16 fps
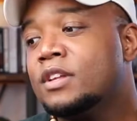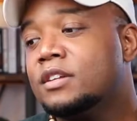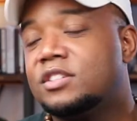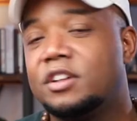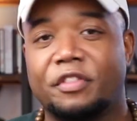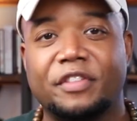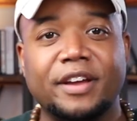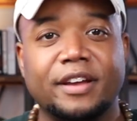
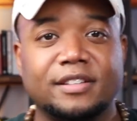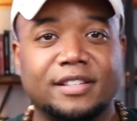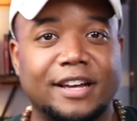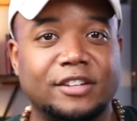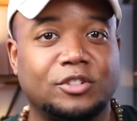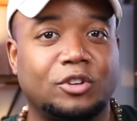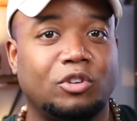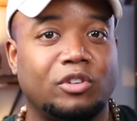See, the thing is,
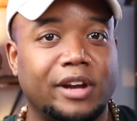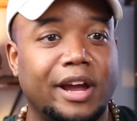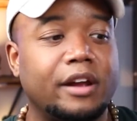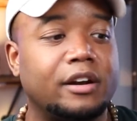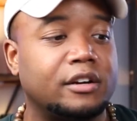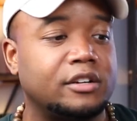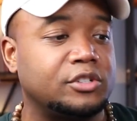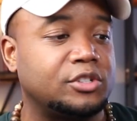as
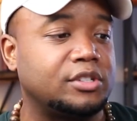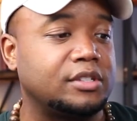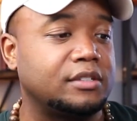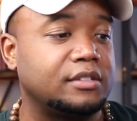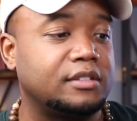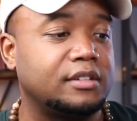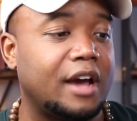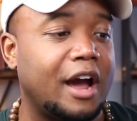creators,
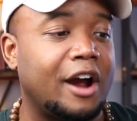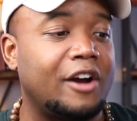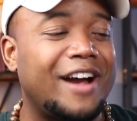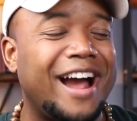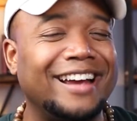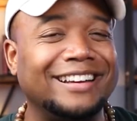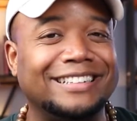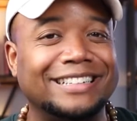our
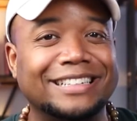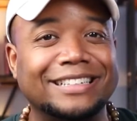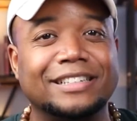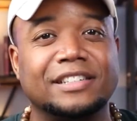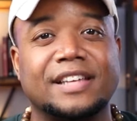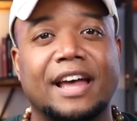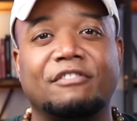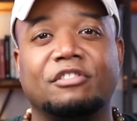
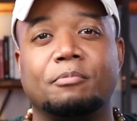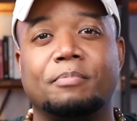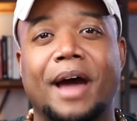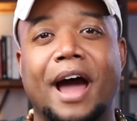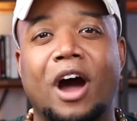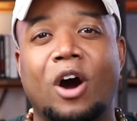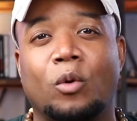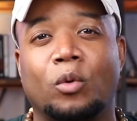ideas have the
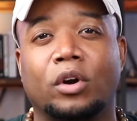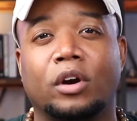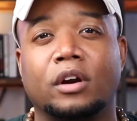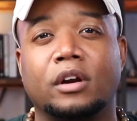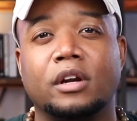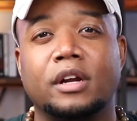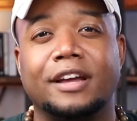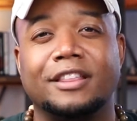
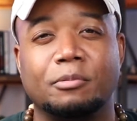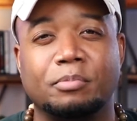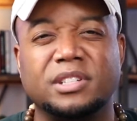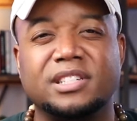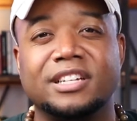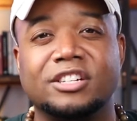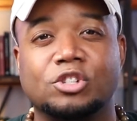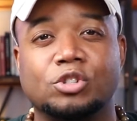power and the
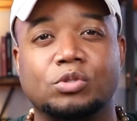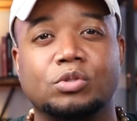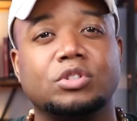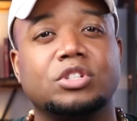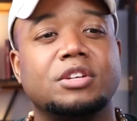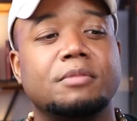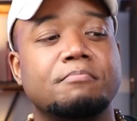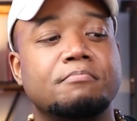potential
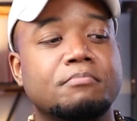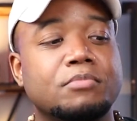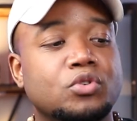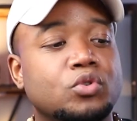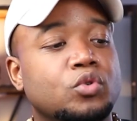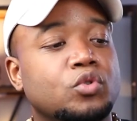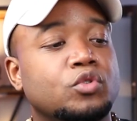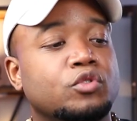to
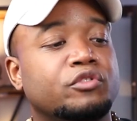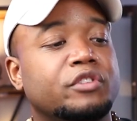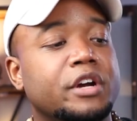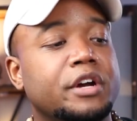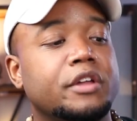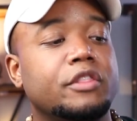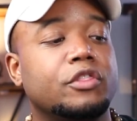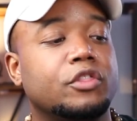move
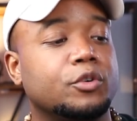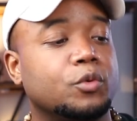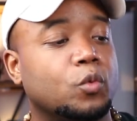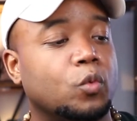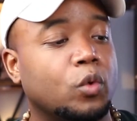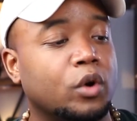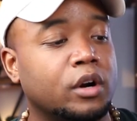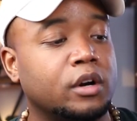the
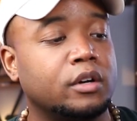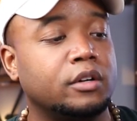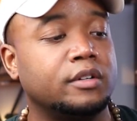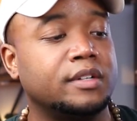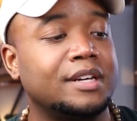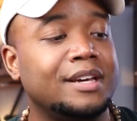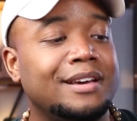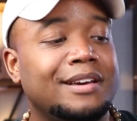
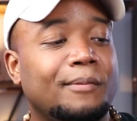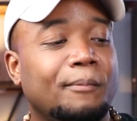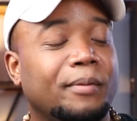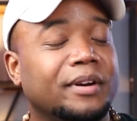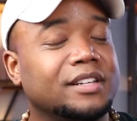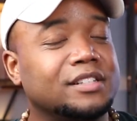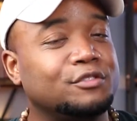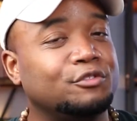world.
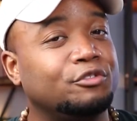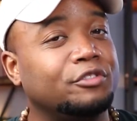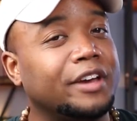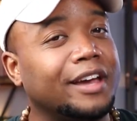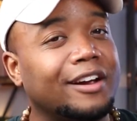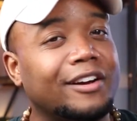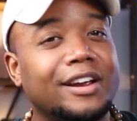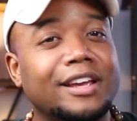But it's
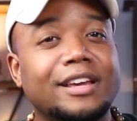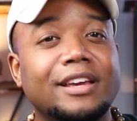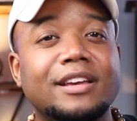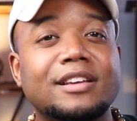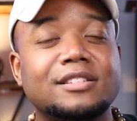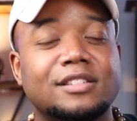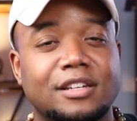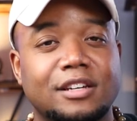very
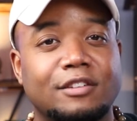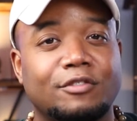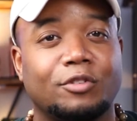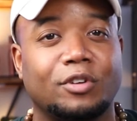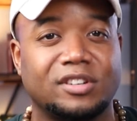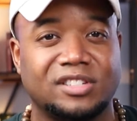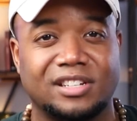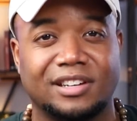easy
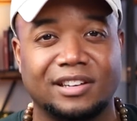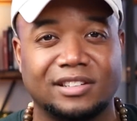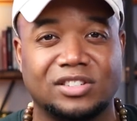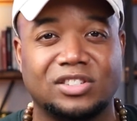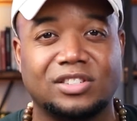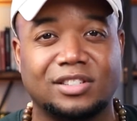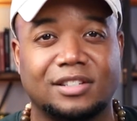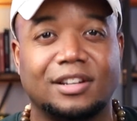for us to get
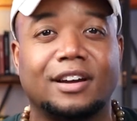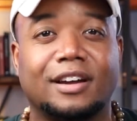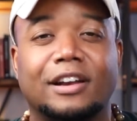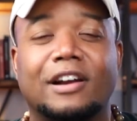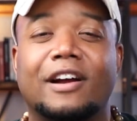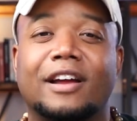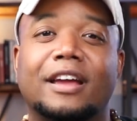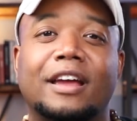stuck in
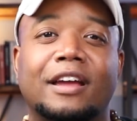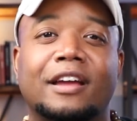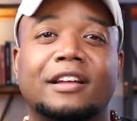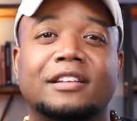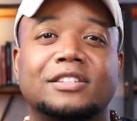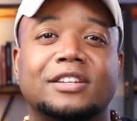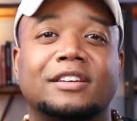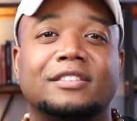our
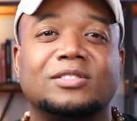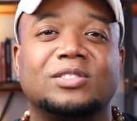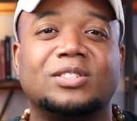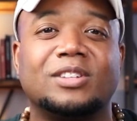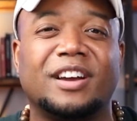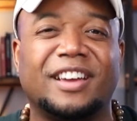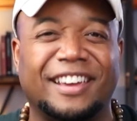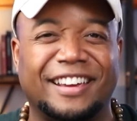heads and
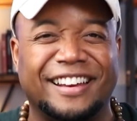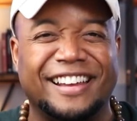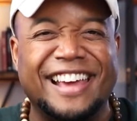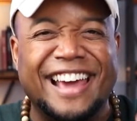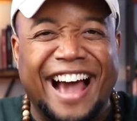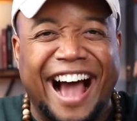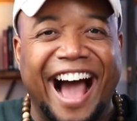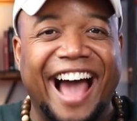stuck in
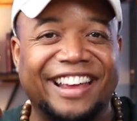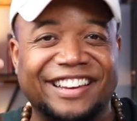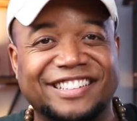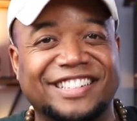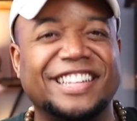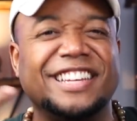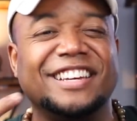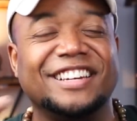
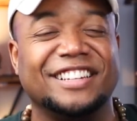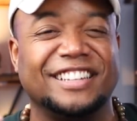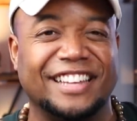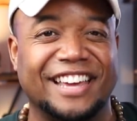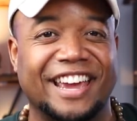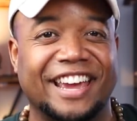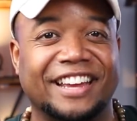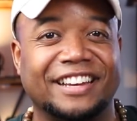idea
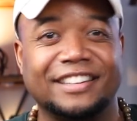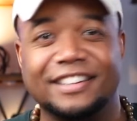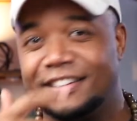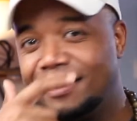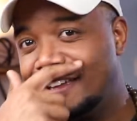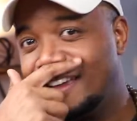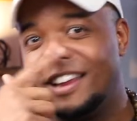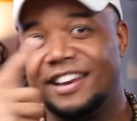land
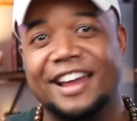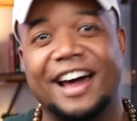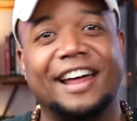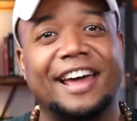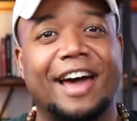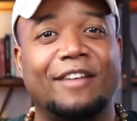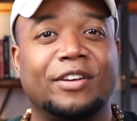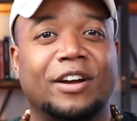and not
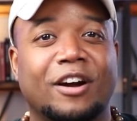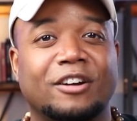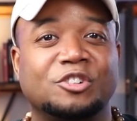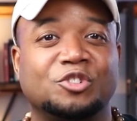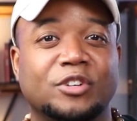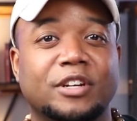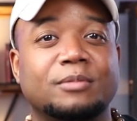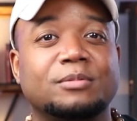having our
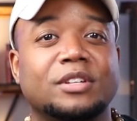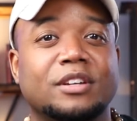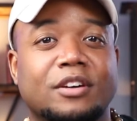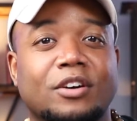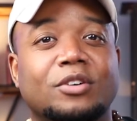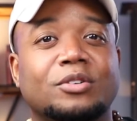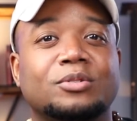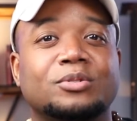dreams and
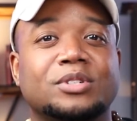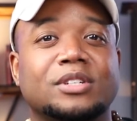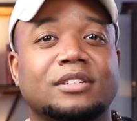goals